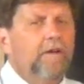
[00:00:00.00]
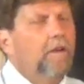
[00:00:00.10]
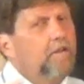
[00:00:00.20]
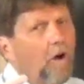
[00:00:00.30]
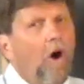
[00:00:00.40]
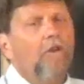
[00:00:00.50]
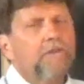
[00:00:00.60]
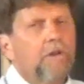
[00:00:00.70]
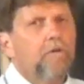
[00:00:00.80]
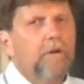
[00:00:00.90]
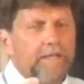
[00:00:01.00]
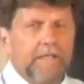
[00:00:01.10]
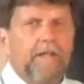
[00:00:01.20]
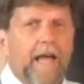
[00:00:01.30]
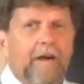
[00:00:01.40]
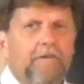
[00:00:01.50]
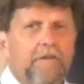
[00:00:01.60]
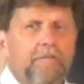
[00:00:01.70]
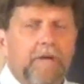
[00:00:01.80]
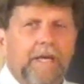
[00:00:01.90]
It also is allowed
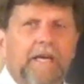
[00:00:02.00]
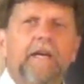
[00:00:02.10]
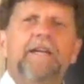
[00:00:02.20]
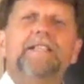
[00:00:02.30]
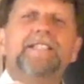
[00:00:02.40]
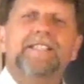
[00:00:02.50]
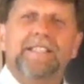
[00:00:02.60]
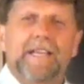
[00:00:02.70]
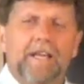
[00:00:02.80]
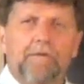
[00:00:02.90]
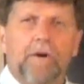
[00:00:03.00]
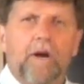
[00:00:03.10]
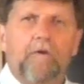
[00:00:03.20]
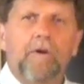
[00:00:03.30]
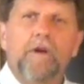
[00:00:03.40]
to be 0.